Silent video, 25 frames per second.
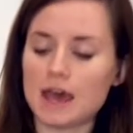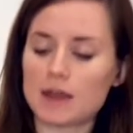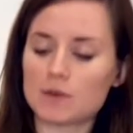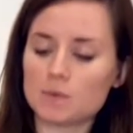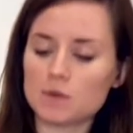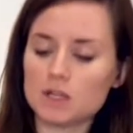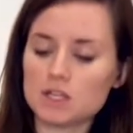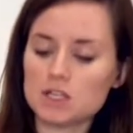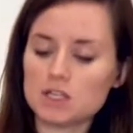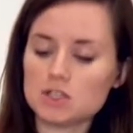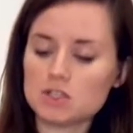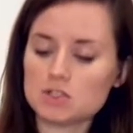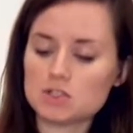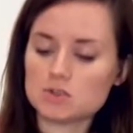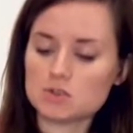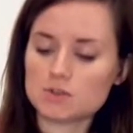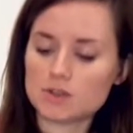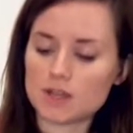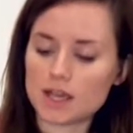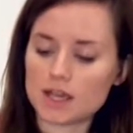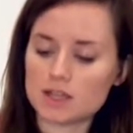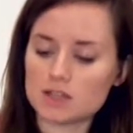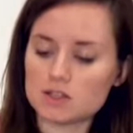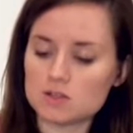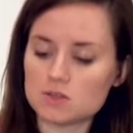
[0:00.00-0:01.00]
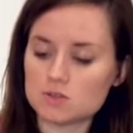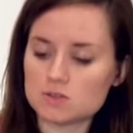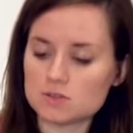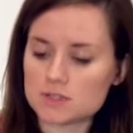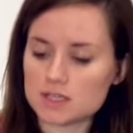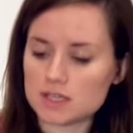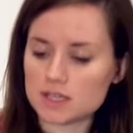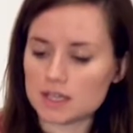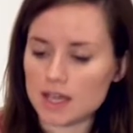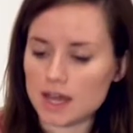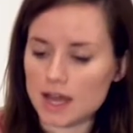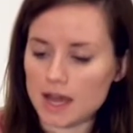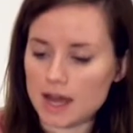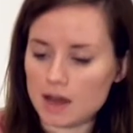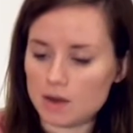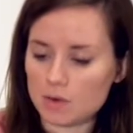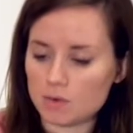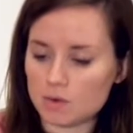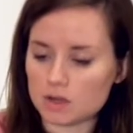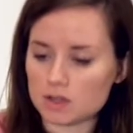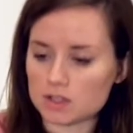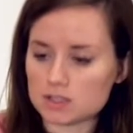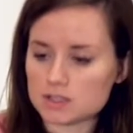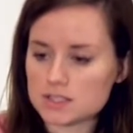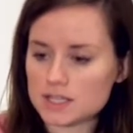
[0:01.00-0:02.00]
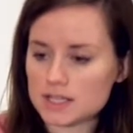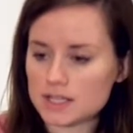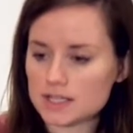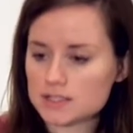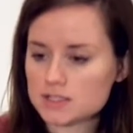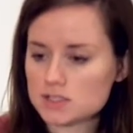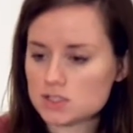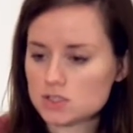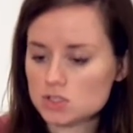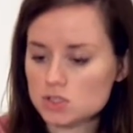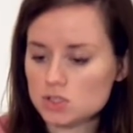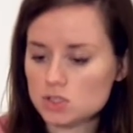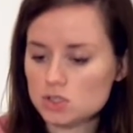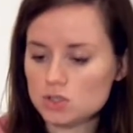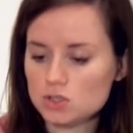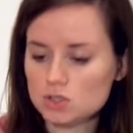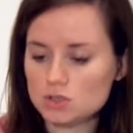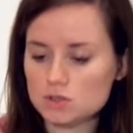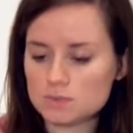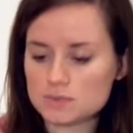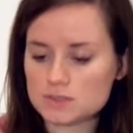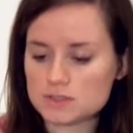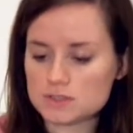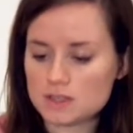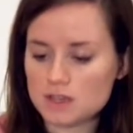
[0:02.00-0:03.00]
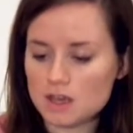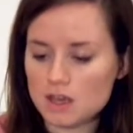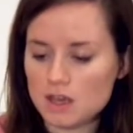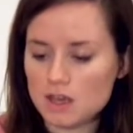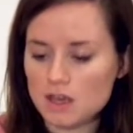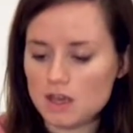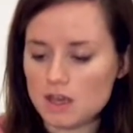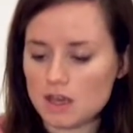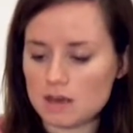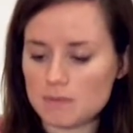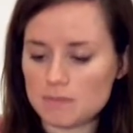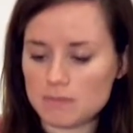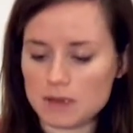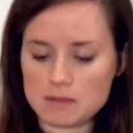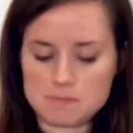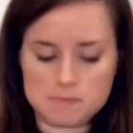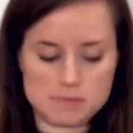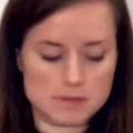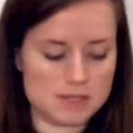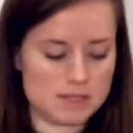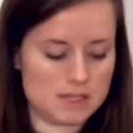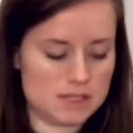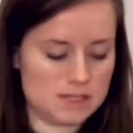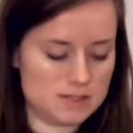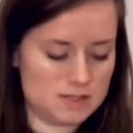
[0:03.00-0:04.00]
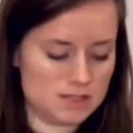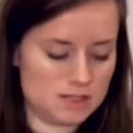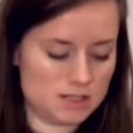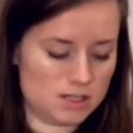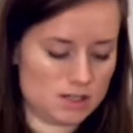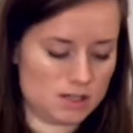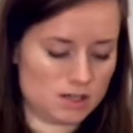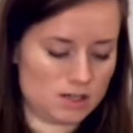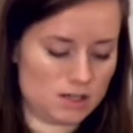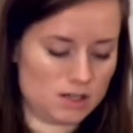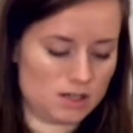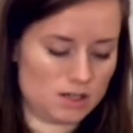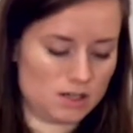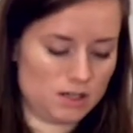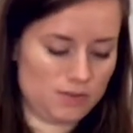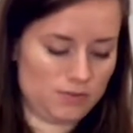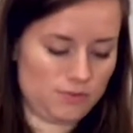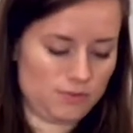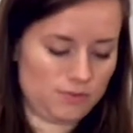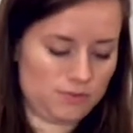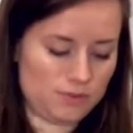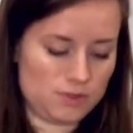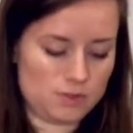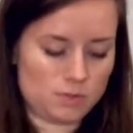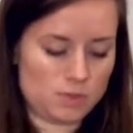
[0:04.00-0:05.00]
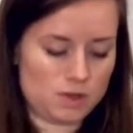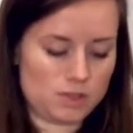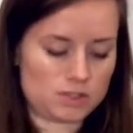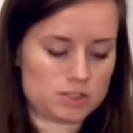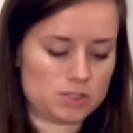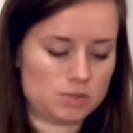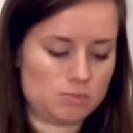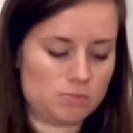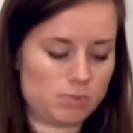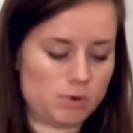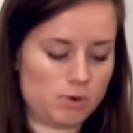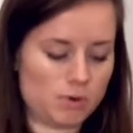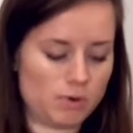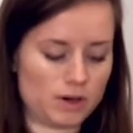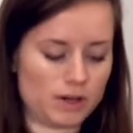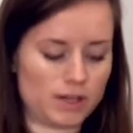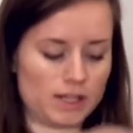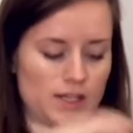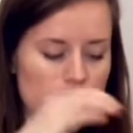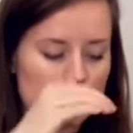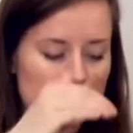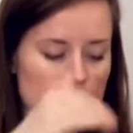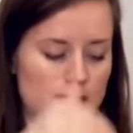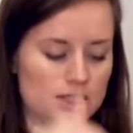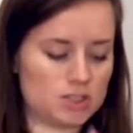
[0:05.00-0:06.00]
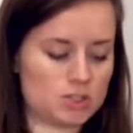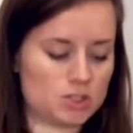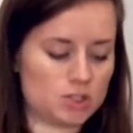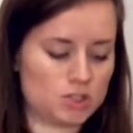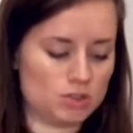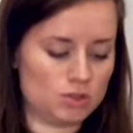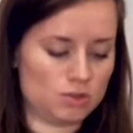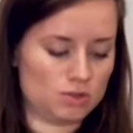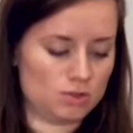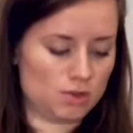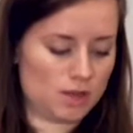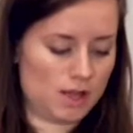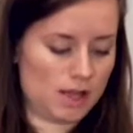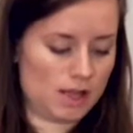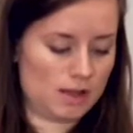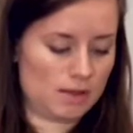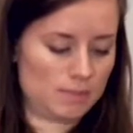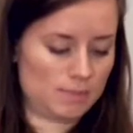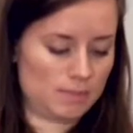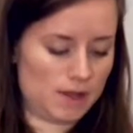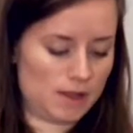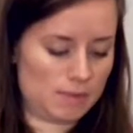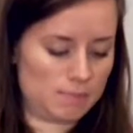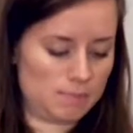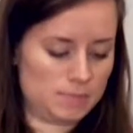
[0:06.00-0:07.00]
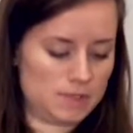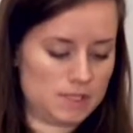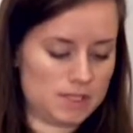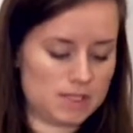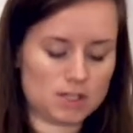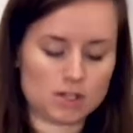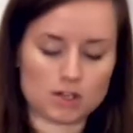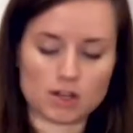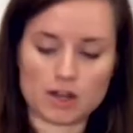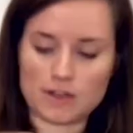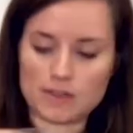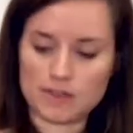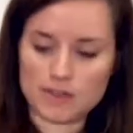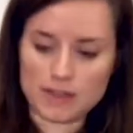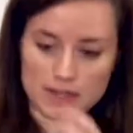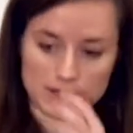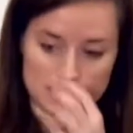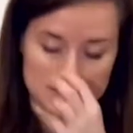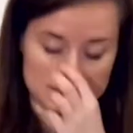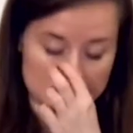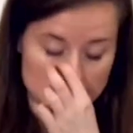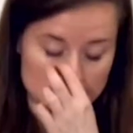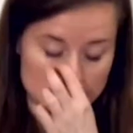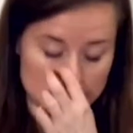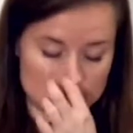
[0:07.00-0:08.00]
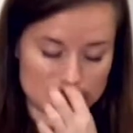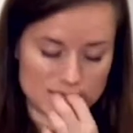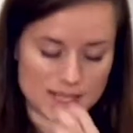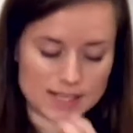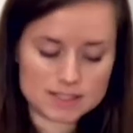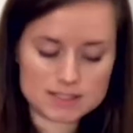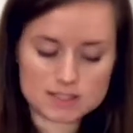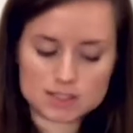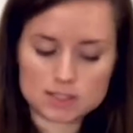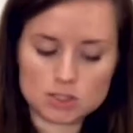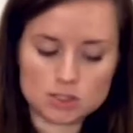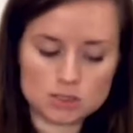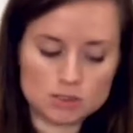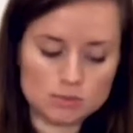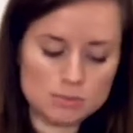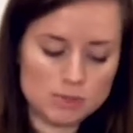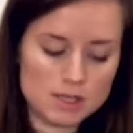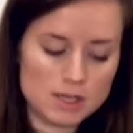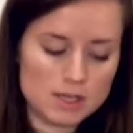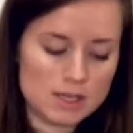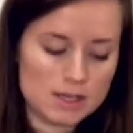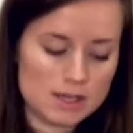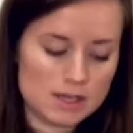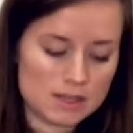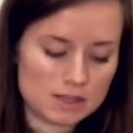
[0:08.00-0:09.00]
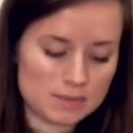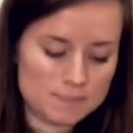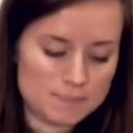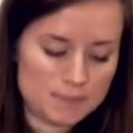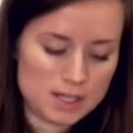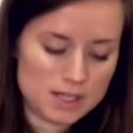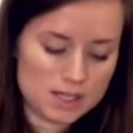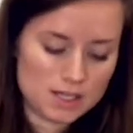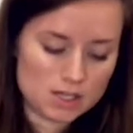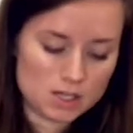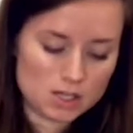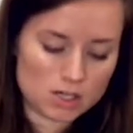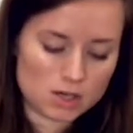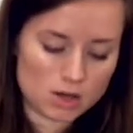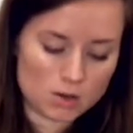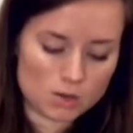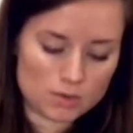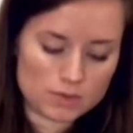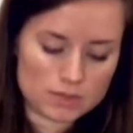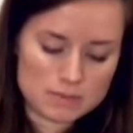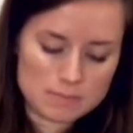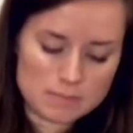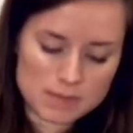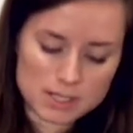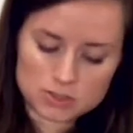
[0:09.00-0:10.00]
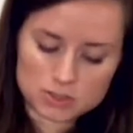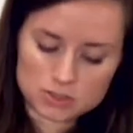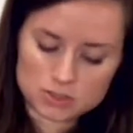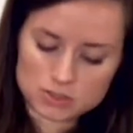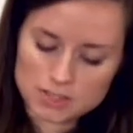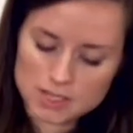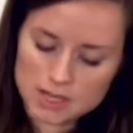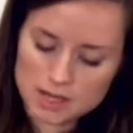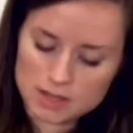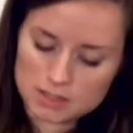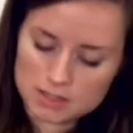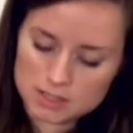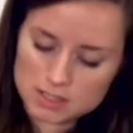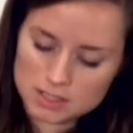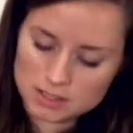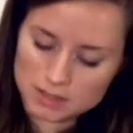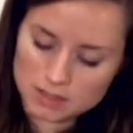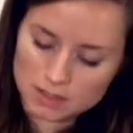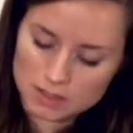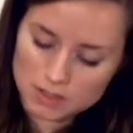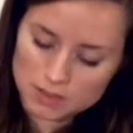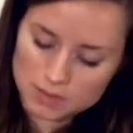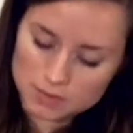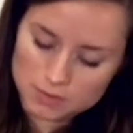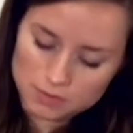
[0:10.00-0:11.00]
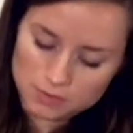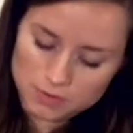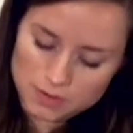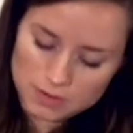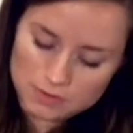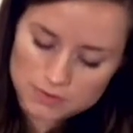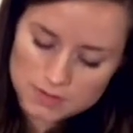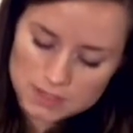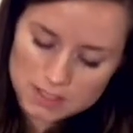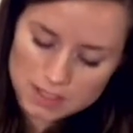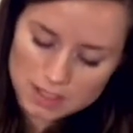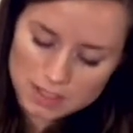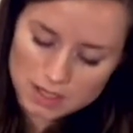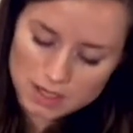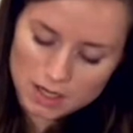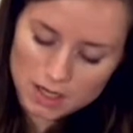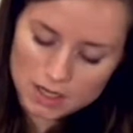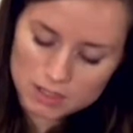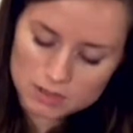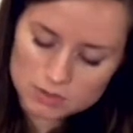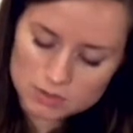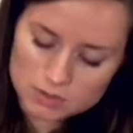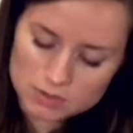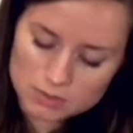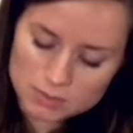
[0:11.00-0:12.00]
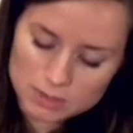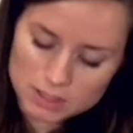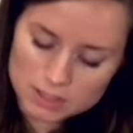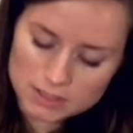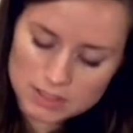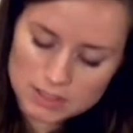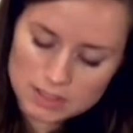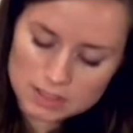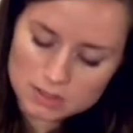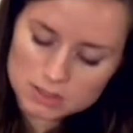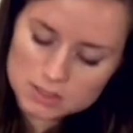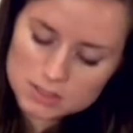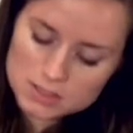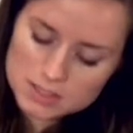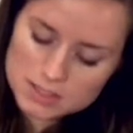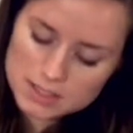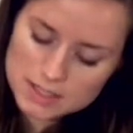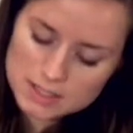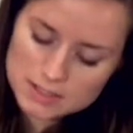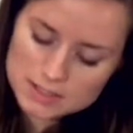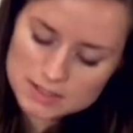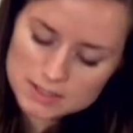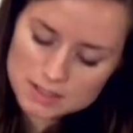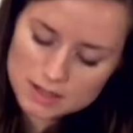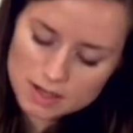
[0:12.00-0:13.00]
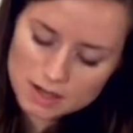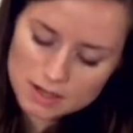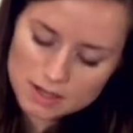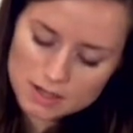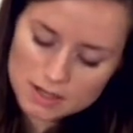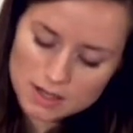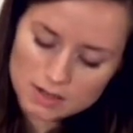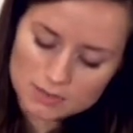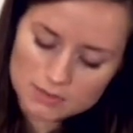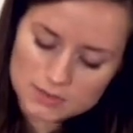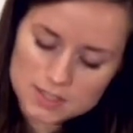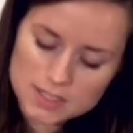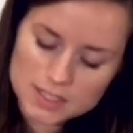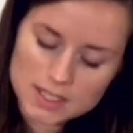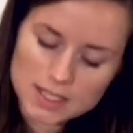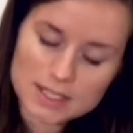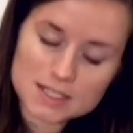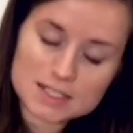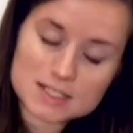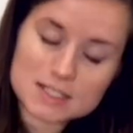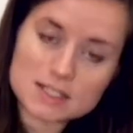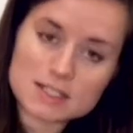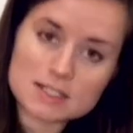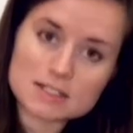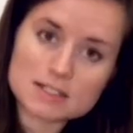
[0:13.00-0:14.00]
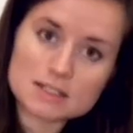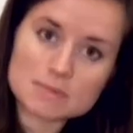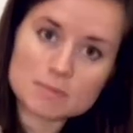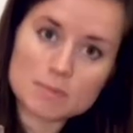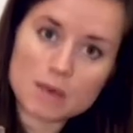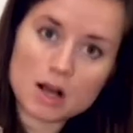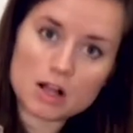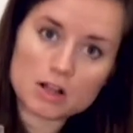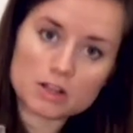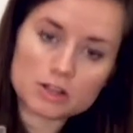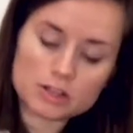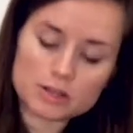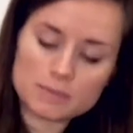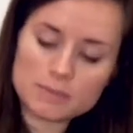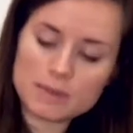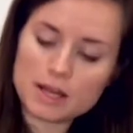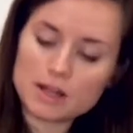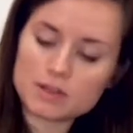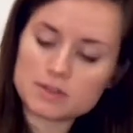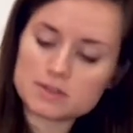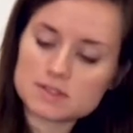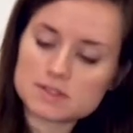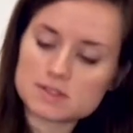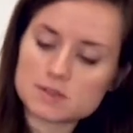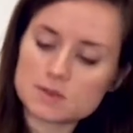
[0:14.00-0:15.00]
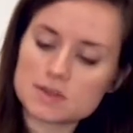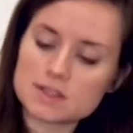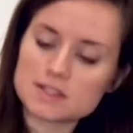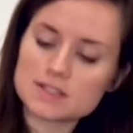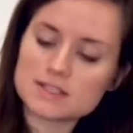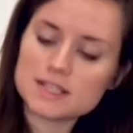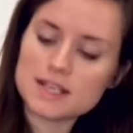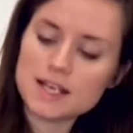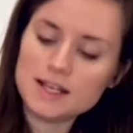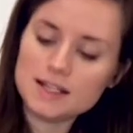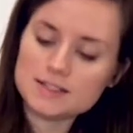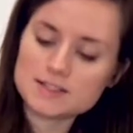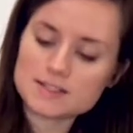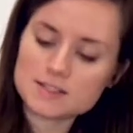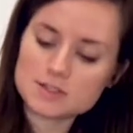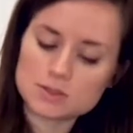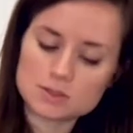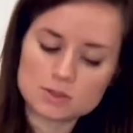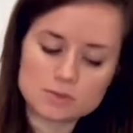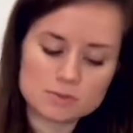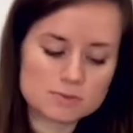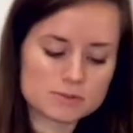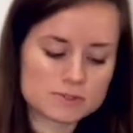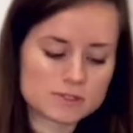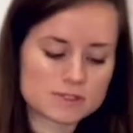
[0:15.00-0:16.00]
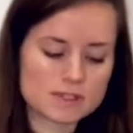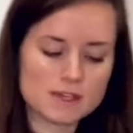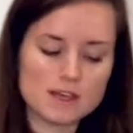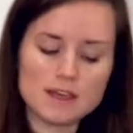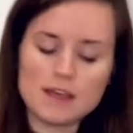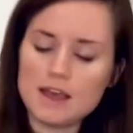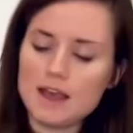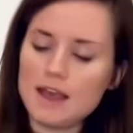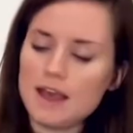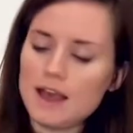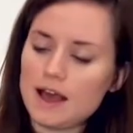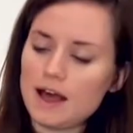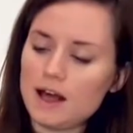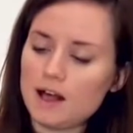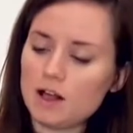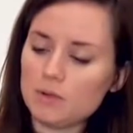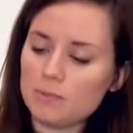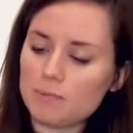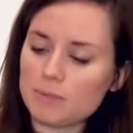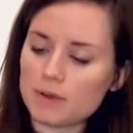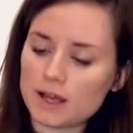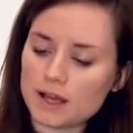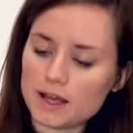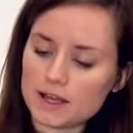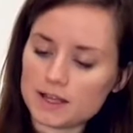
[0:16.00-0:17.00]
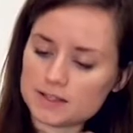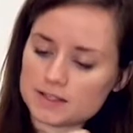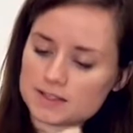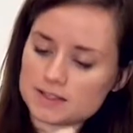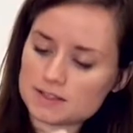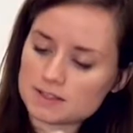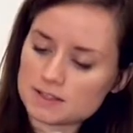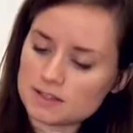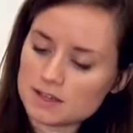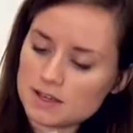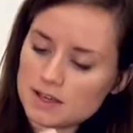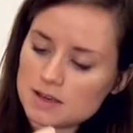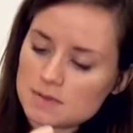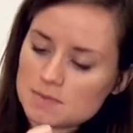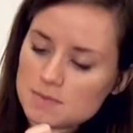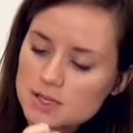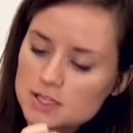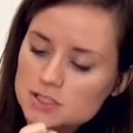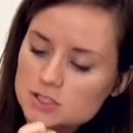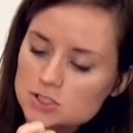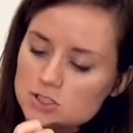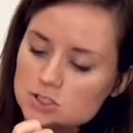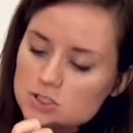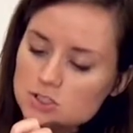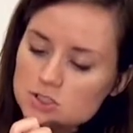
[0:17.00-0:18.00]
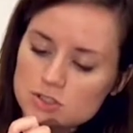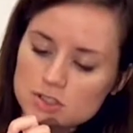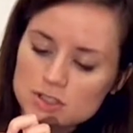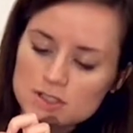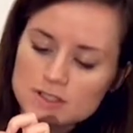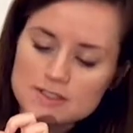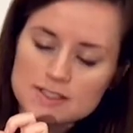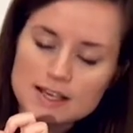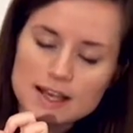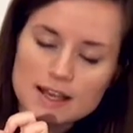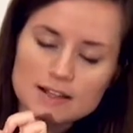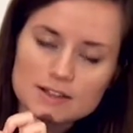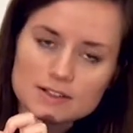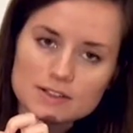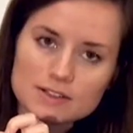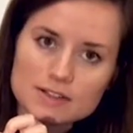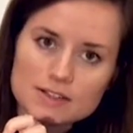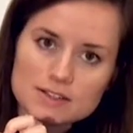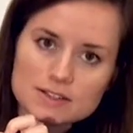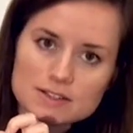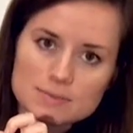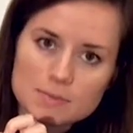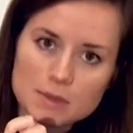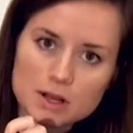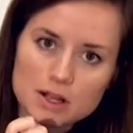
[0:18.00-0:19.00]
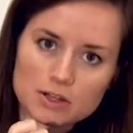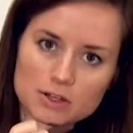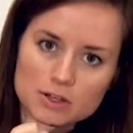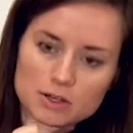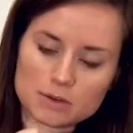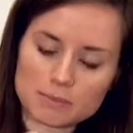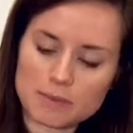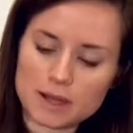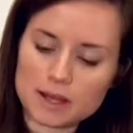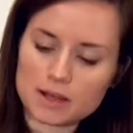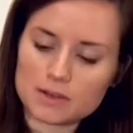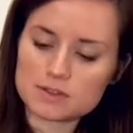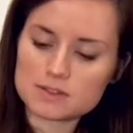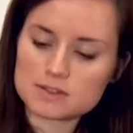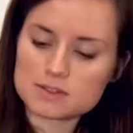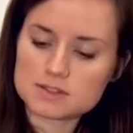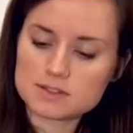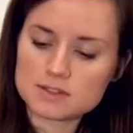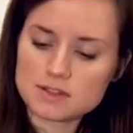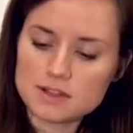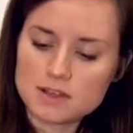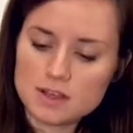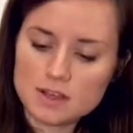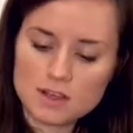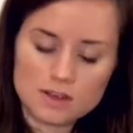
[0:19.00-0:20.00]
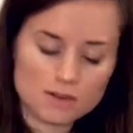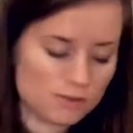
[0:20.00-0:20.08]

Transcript: And we can do that using our test tubes. It might be easier if you want to pour it into um, a beaker and then into the test tube. The beaker only measures out to 50 and 100 milliliters. It's not enough to get to the smaller amounts, so the test tubes help us measure to exactly the smaller amounts.